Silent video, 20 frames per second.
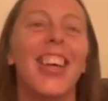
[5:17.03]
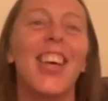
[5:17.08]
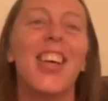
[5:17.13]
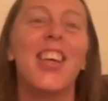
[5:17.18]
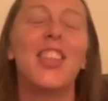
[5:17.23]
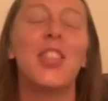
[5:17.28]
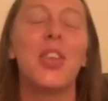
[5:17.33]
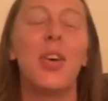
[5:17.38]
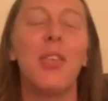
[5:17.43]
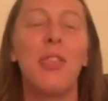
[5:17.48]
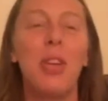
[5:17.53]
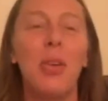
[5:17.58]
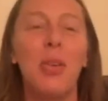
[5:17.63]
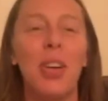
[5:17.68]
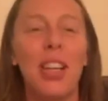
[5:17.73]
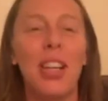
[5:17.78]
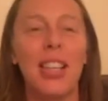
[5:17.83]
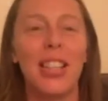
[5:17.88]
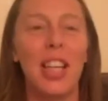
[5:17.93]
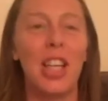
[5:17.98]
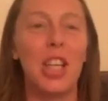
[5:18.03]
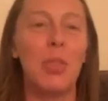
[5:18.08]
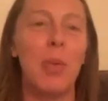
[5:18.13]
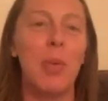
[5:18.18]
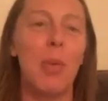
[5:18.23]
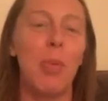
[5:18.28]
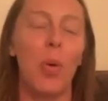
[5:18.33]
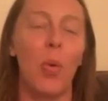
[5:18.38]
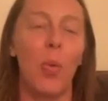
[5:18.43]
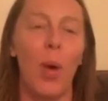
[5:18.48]
So if you were to teach
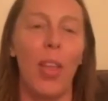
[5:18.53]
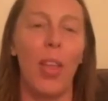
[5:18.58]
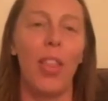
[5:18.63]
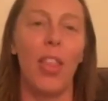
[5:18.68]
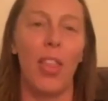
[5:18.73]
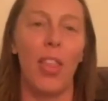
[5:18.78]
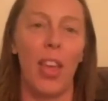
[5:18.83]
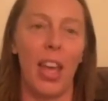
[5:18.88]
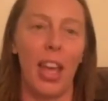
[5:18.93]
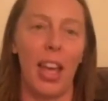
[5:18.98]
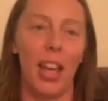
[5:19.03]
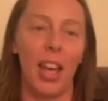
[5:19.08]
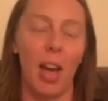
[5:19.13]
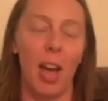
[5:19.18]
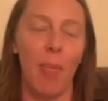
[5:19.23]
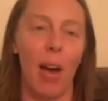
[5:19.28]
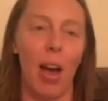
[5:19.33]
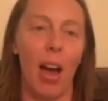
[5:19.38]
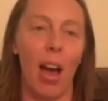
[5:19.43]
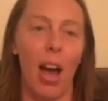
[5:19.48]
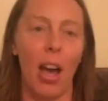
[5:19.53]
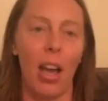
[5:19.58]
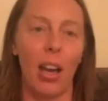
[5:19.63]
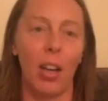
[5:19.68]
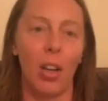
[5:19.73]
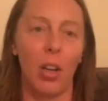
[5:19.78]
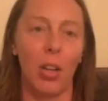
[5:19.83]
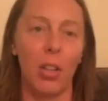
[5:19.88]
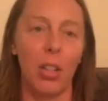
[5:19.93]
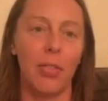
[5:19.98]
people one thing about how to
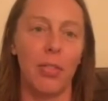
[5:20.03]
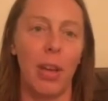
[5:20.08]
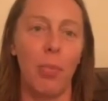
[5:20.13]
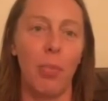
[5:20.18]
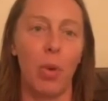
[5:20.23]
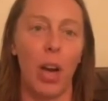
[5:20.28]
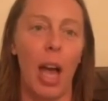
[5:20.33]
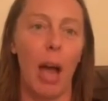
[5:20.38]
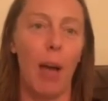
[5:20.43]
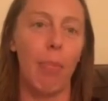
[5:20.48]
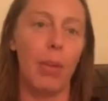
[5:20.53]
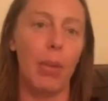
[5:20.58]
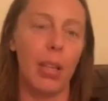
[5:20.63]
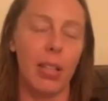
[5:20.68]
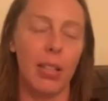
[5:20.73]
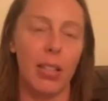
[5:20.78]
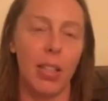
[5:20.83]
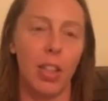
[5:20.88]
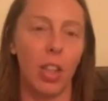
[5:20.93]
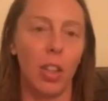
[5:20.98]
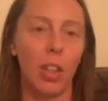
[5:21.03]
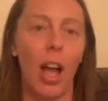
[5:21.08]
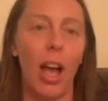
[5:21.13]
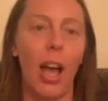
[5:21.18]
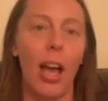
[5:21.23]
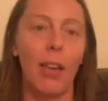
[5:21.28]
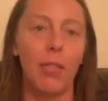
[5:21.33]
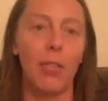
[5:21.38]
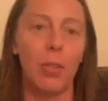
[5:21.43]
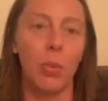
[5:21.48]
cultivate more happiness in their
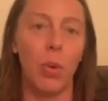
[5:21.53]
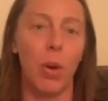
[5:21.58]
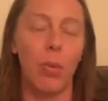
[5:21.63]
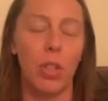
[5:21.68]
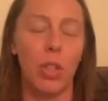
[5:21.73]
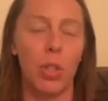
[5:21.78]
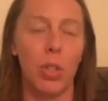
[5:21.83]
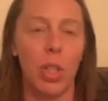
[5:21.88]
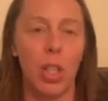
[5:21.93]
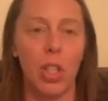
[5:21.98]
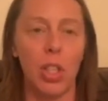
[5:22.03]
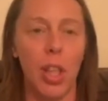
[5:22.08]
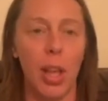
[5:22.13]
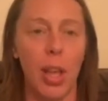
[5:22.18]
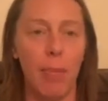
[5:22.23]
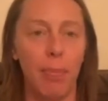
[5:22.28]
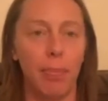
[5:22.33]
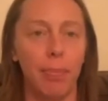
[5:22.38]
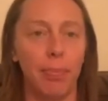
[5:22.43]
lives, what would you teach them?